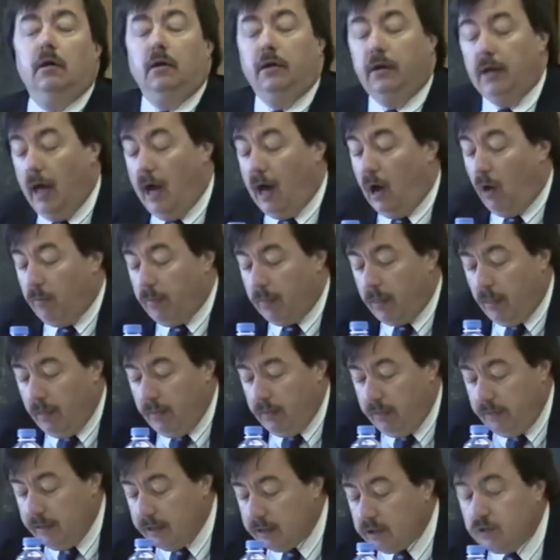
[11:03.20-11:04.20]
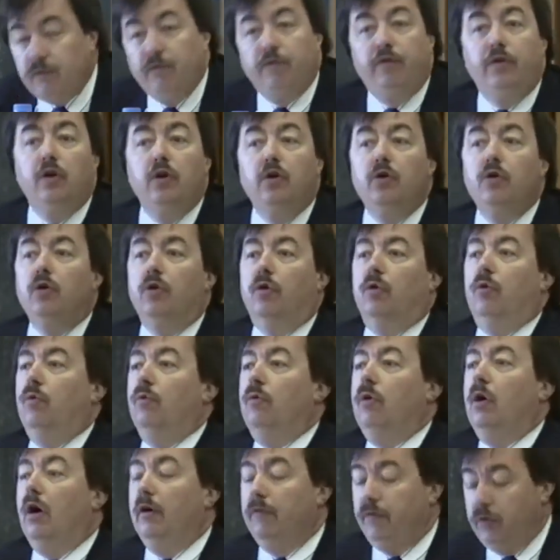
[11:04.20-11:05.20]
Now, this view
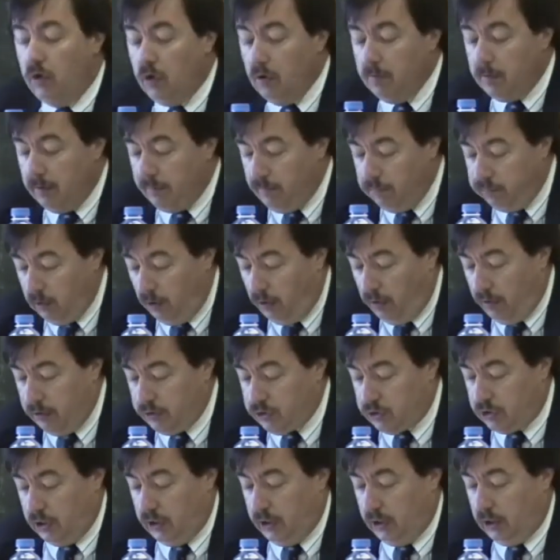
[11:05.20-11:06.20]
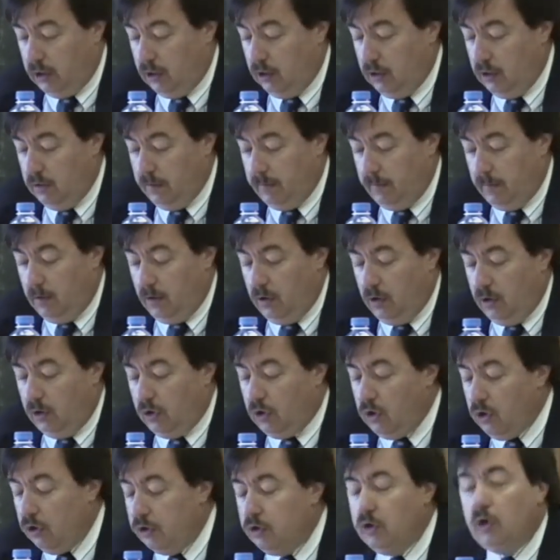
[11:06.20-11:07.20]
of human flourishing
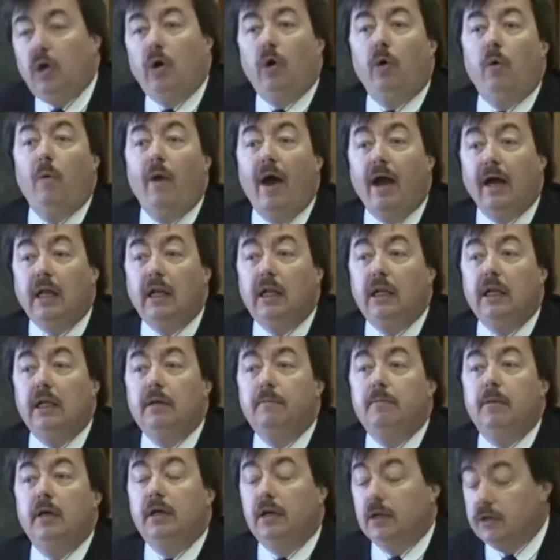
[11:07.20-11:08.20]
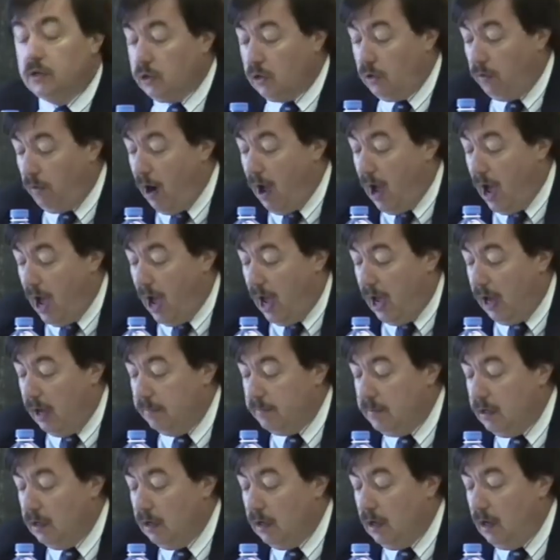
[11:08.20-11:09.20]
could correctly be
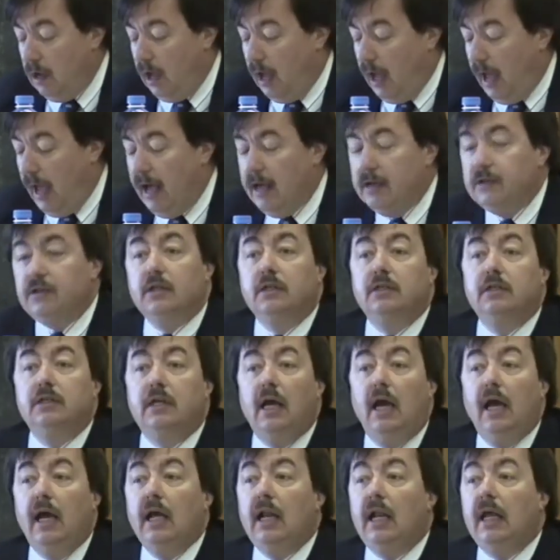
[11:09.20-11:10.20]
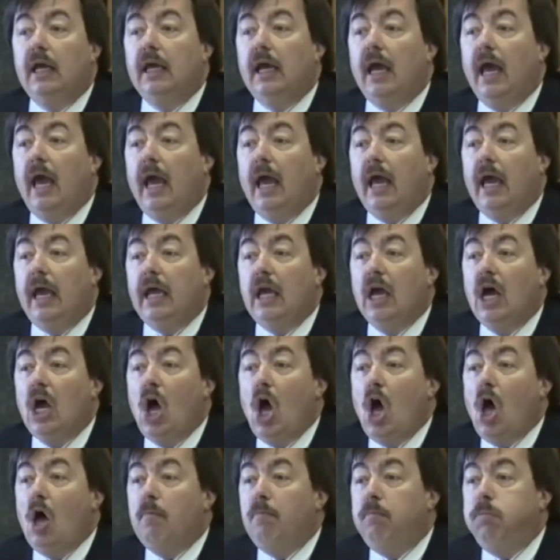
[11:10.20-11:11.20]
described as entailing a
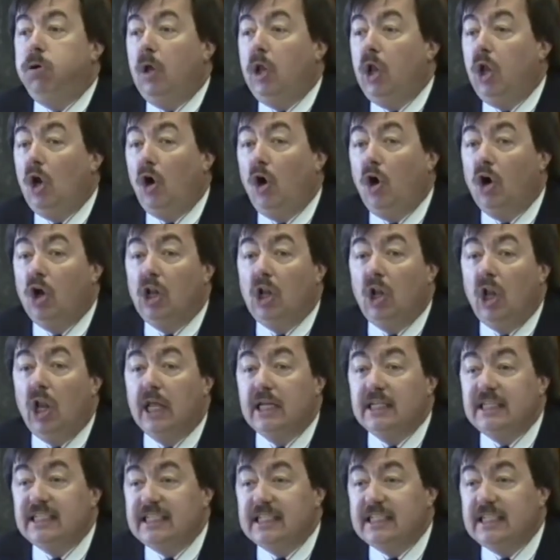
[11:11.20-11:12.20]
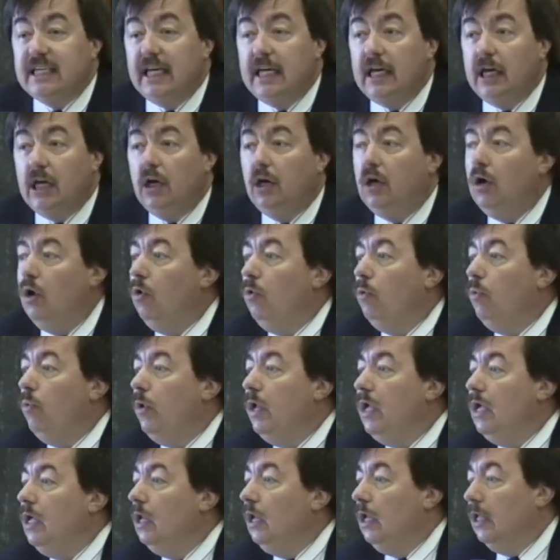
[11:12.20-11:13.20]
pluralistic
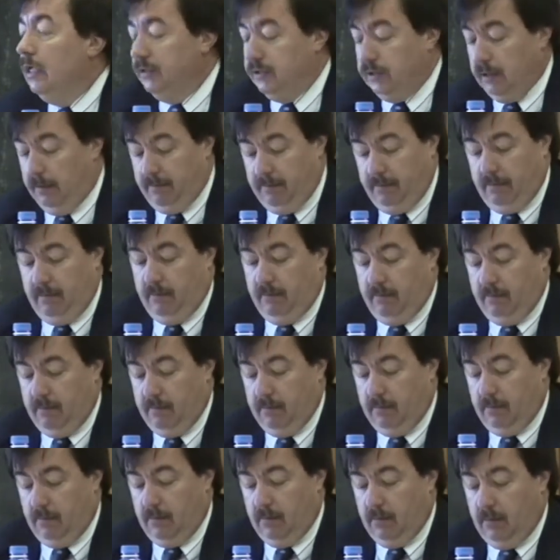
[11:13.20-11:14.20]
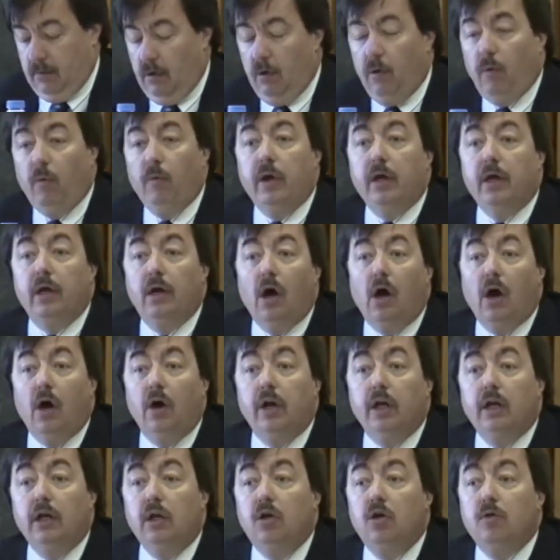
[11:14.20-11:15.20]
realism
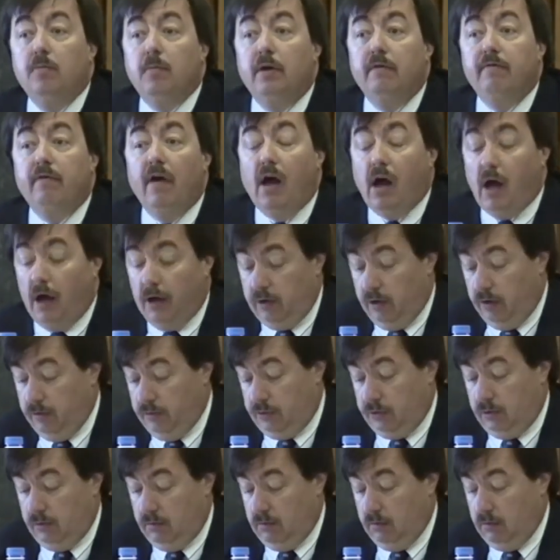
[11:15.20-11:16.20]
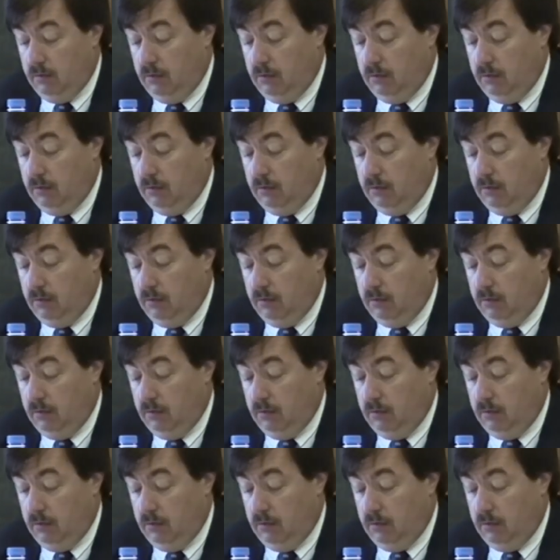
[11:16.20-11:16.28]
regarding human values.